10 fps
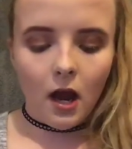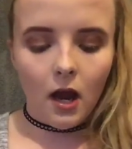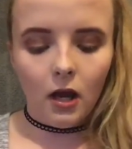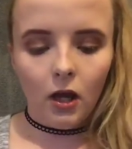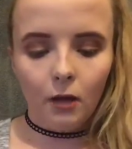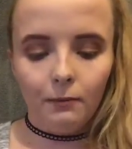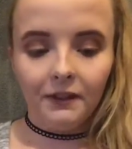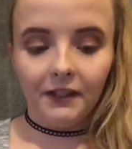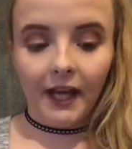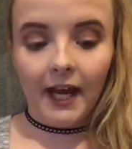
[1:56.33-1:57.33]

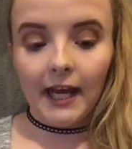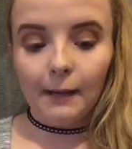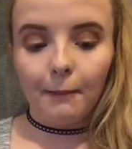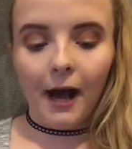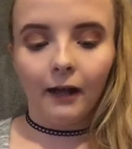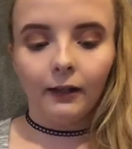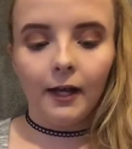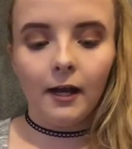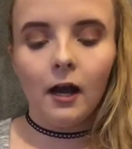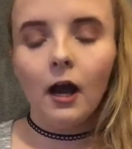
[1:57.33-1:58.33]
Urban Decay
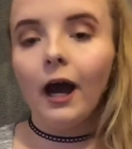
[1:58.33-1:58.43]
palette,